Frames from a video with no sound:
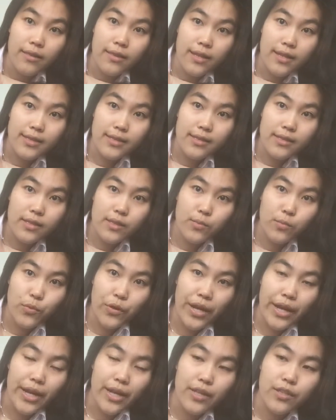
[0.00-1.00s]
this
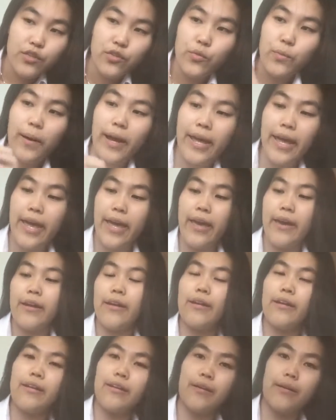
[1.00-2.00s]
spray to my
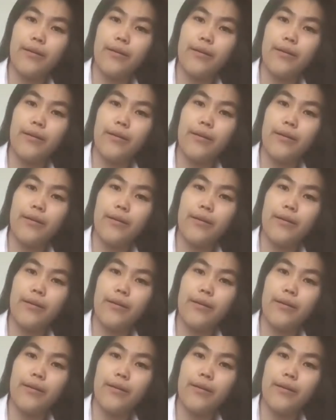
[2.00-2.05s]
hair.